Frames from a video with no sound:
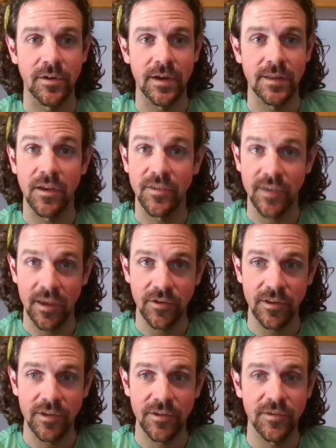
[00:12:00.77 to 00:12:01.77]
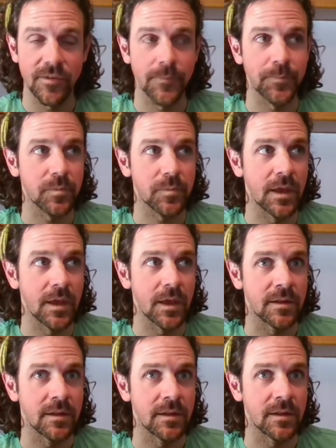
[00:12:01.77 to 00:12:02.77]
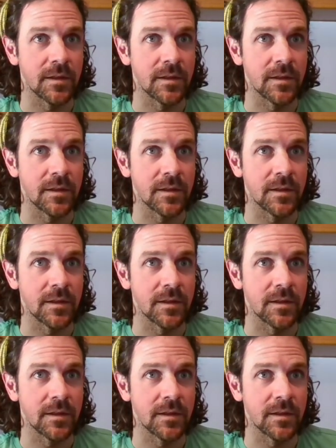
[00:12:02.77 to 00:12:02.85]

in Los Angeles, and